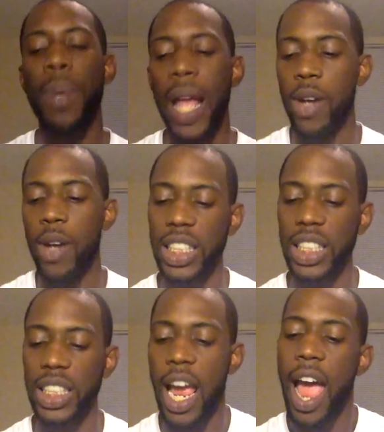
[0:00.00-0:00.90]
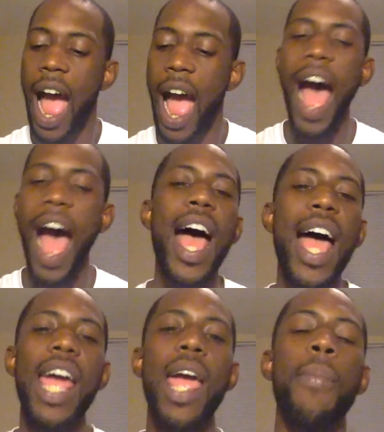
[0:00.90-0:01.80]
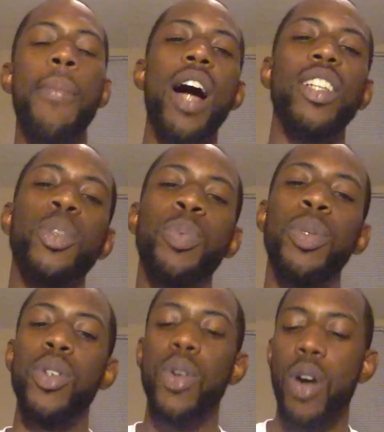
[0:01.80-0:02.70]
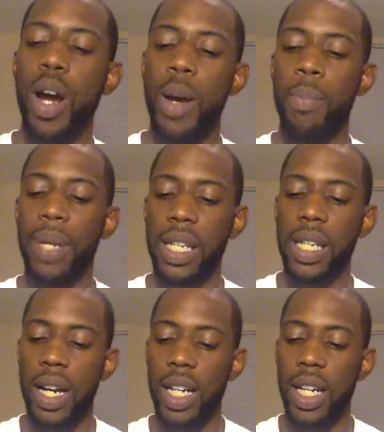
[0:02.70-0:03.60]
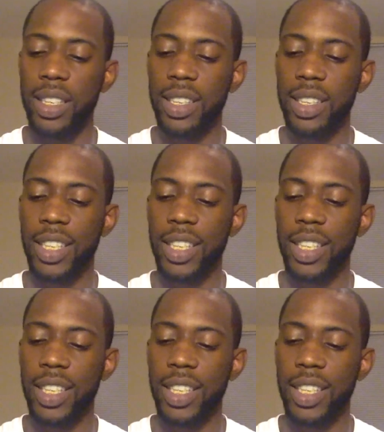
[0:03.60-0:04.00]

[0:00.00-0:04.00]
blank question. I am an entrepreneur because